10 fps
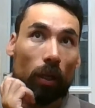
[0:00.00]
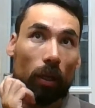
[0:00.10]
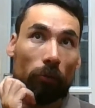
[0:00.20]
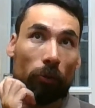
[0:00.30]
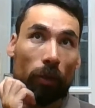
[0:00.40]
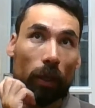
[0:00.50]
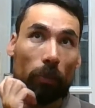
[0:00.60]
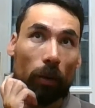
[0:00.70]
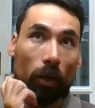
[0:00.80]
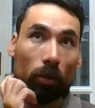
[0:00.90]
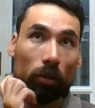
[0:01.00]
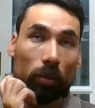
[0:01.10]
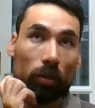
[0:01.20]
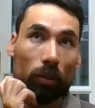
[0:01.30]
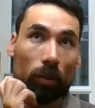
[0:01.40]
If you think about
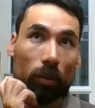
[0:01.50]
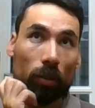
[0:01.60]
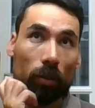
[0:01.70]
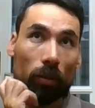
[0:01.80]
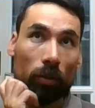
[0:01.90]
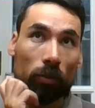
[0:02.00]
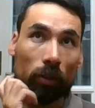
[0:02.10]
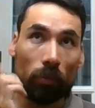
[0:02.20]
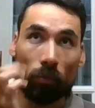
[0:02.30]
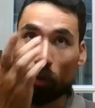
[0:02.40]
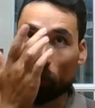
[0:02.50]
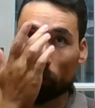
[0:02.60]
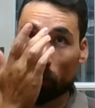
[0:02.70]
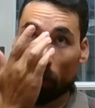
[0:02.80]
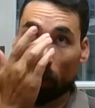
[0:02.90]
the stream was,